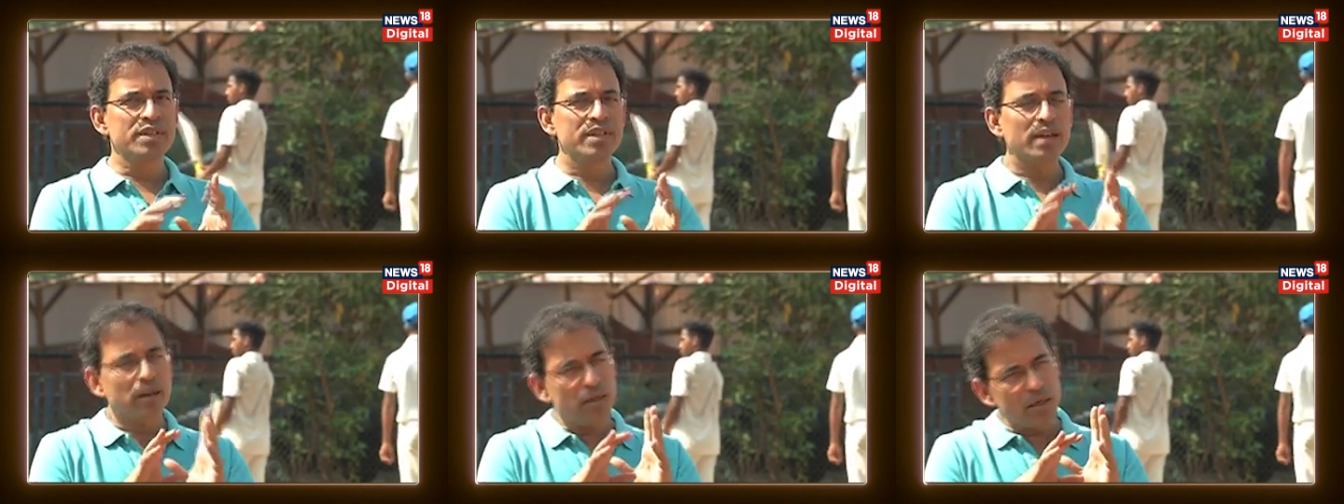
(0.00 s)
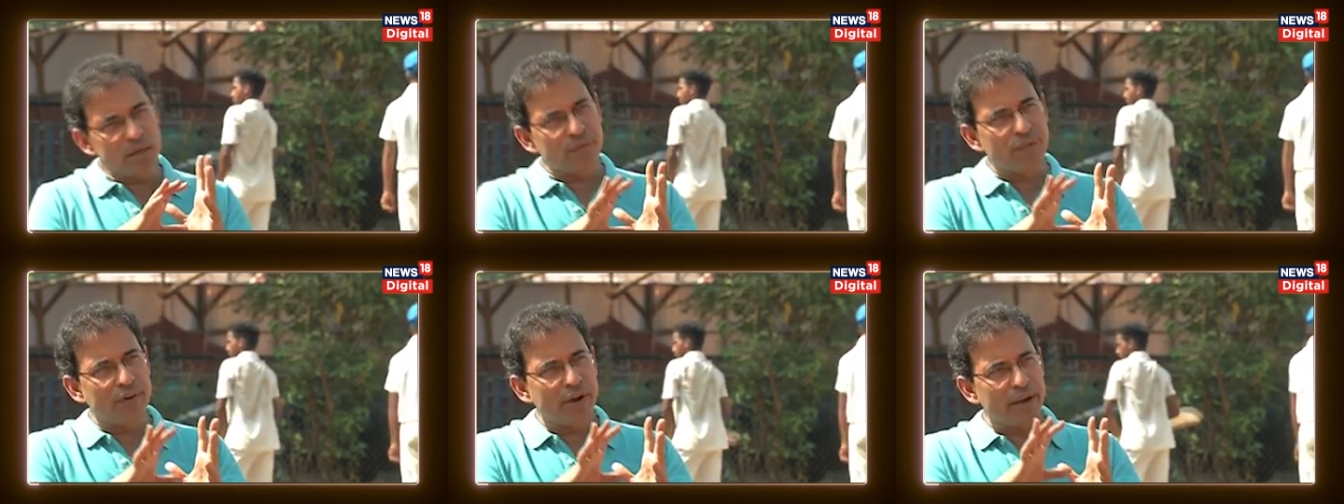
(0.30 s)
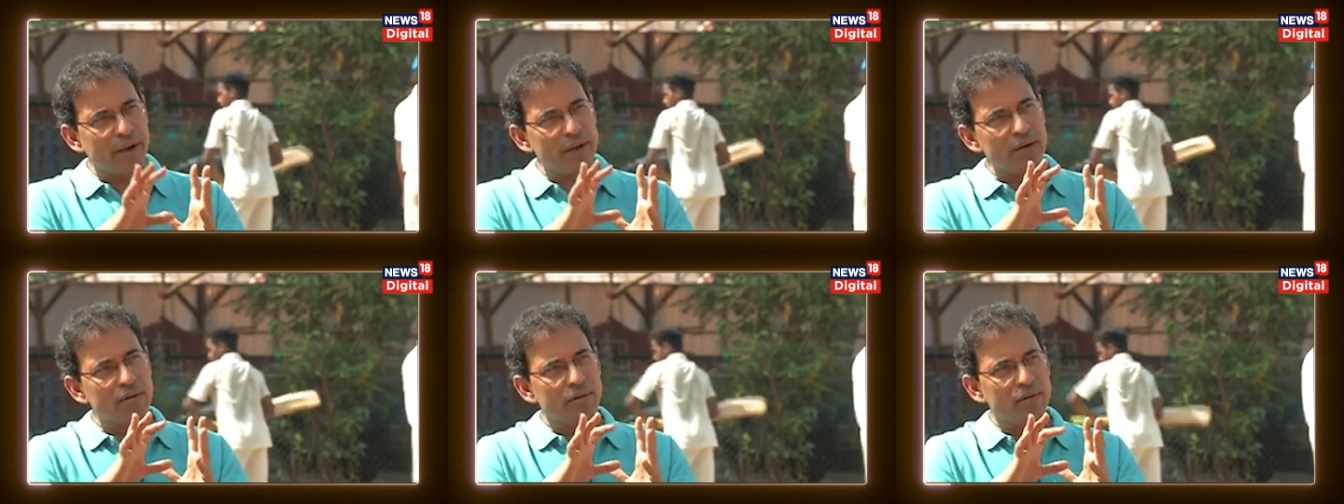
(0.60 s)
suddenly
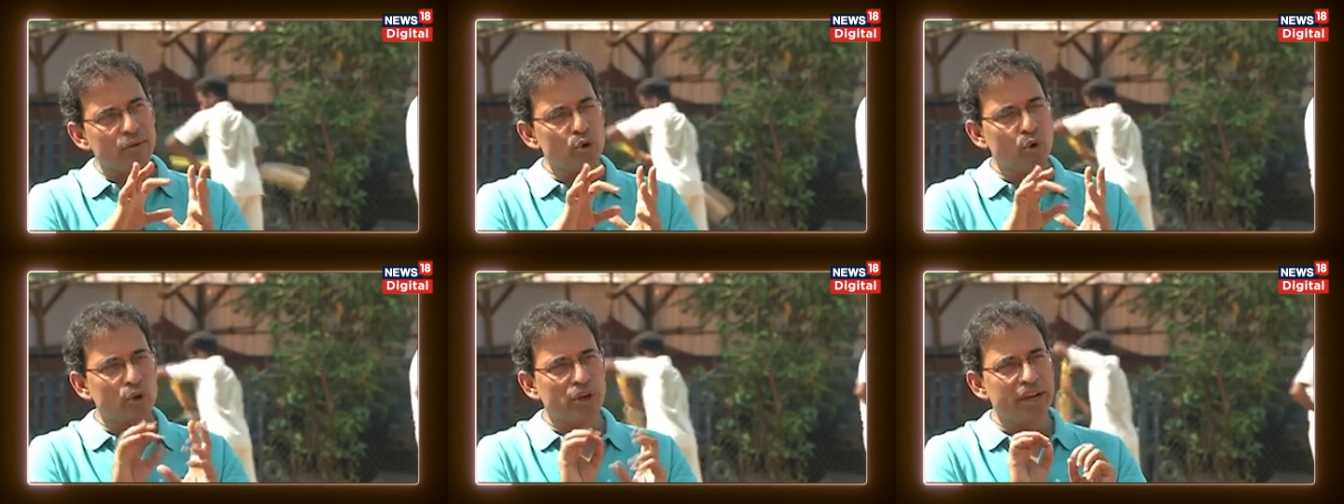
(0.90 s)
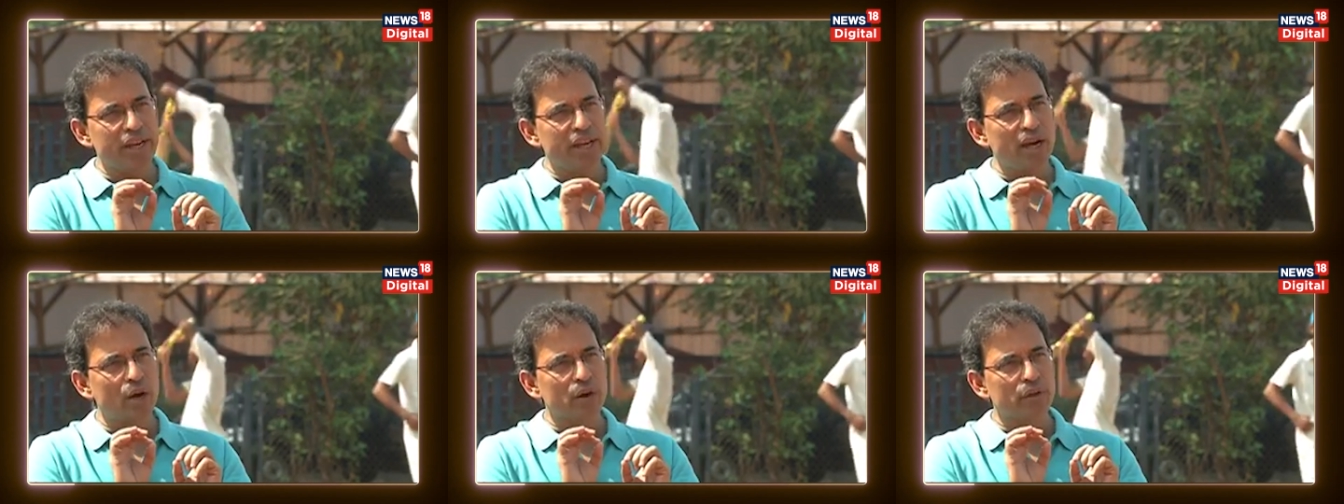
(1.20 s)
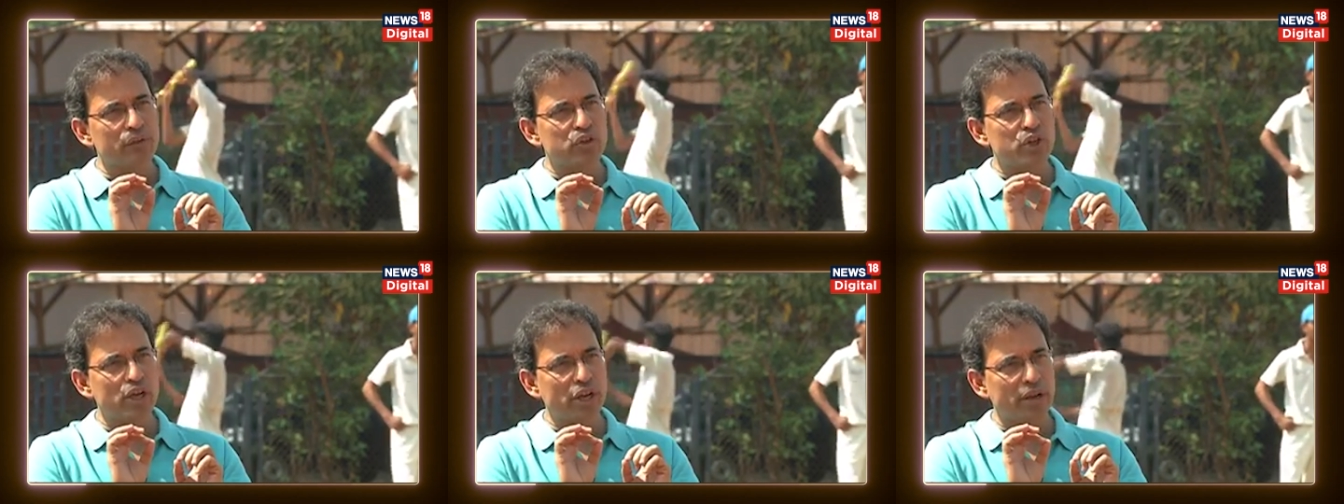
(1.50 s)
find you're getting out
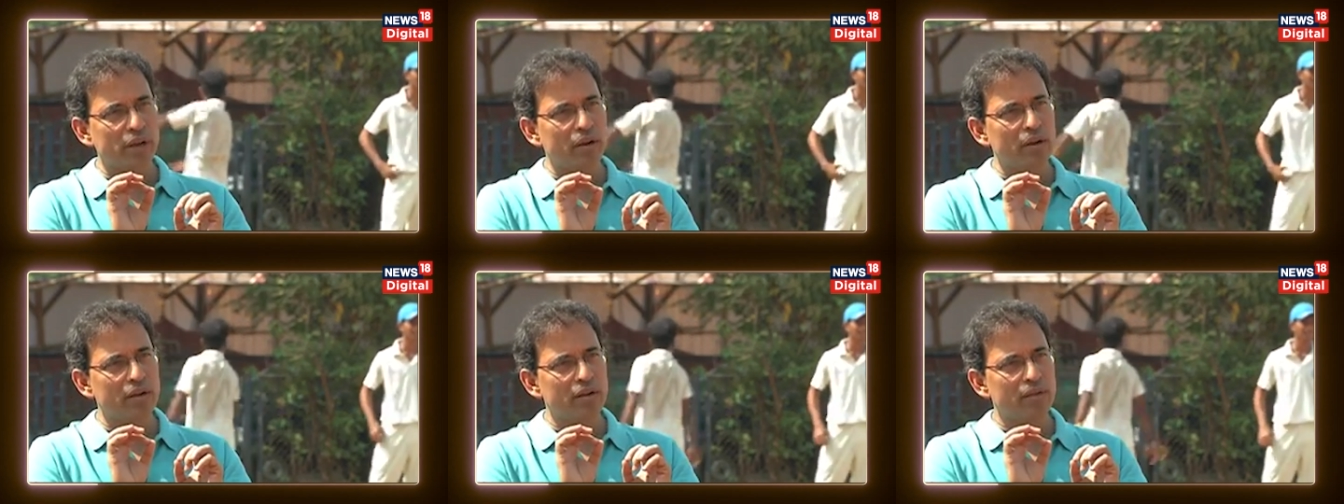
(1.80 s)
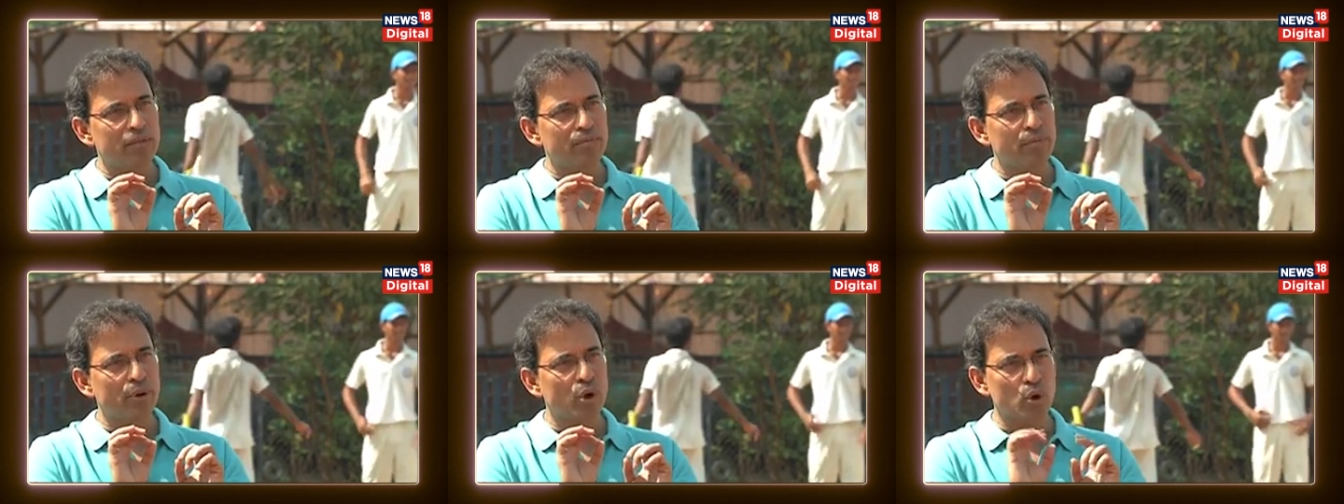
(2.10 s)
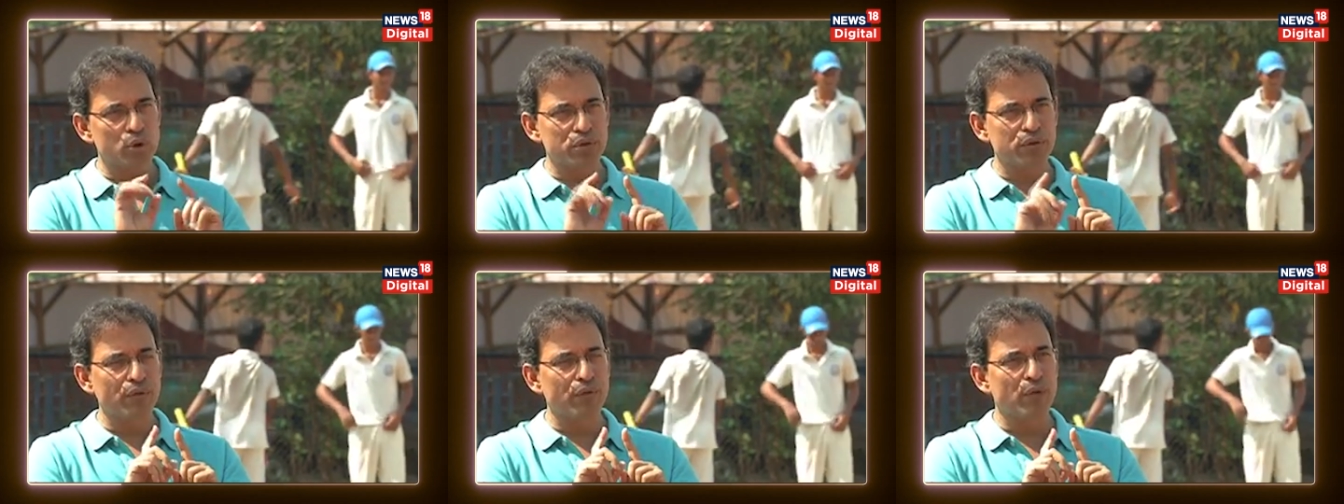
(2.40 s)
of jail
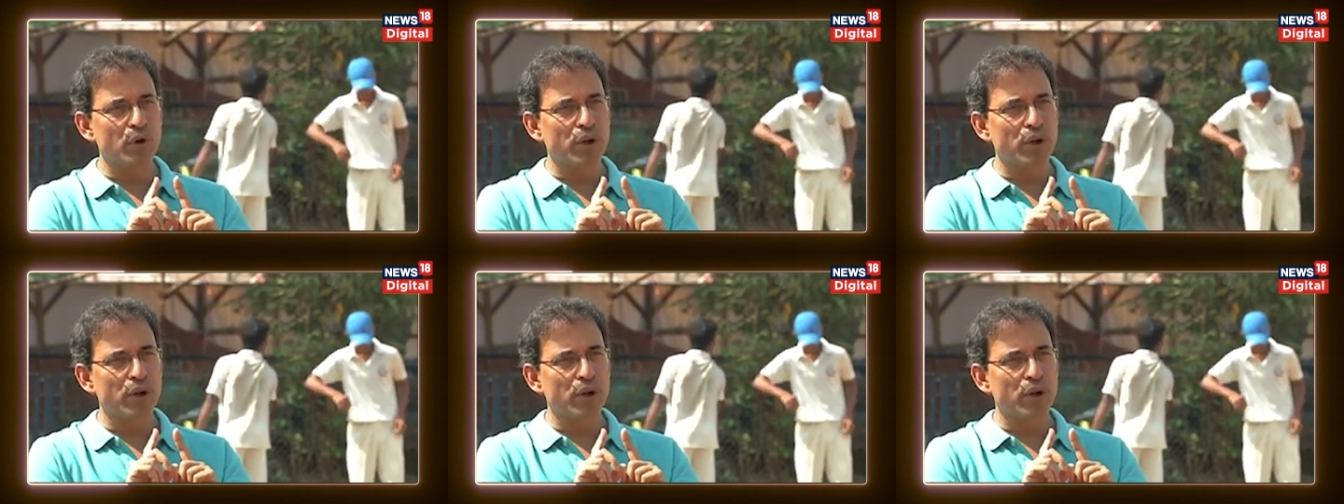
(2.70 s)
because of your